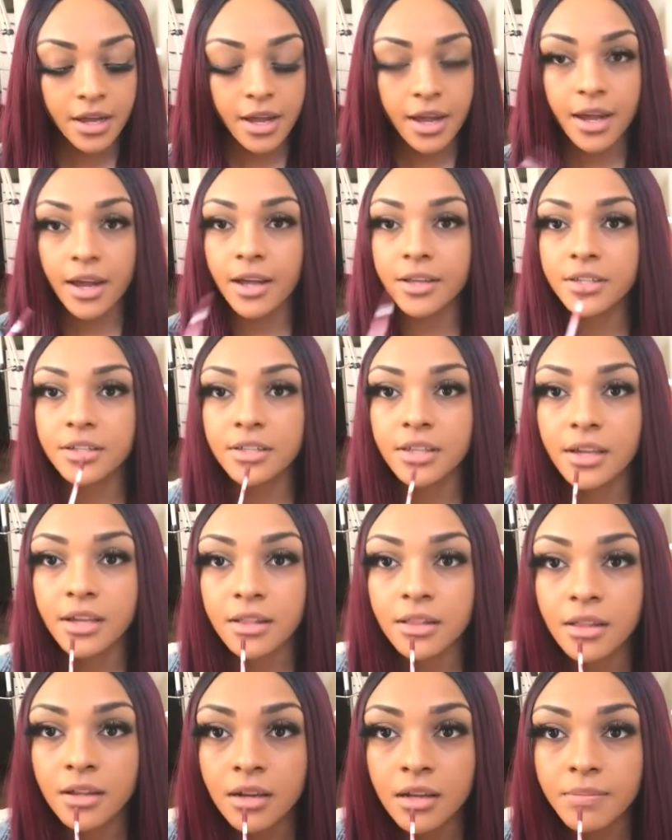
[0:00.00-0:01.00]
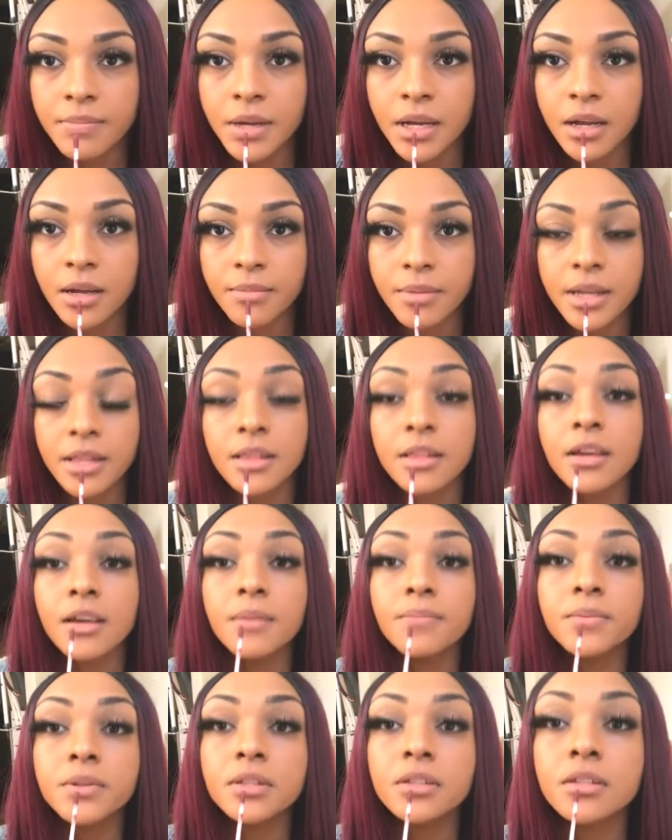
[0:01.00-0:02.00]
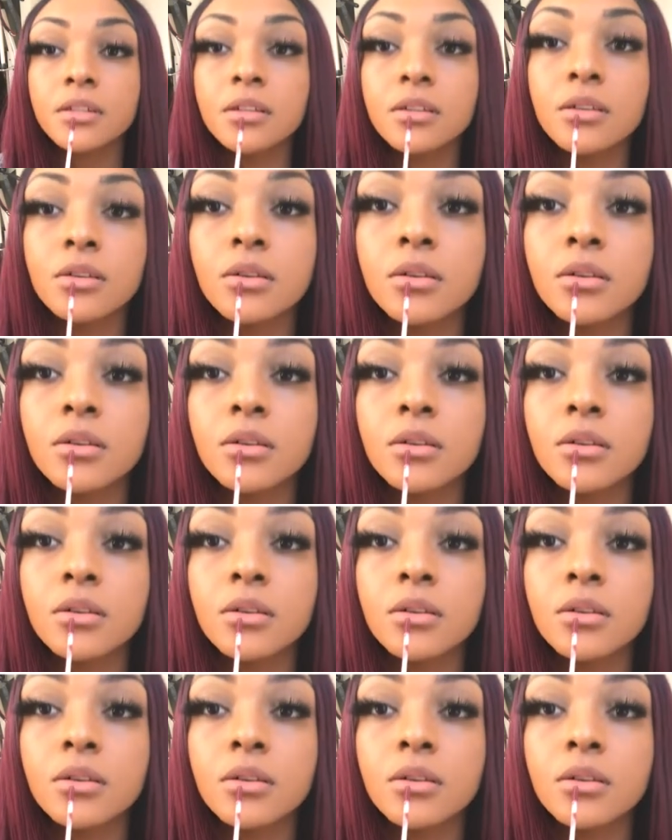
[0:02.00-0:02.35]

I just take a little bit on my lips.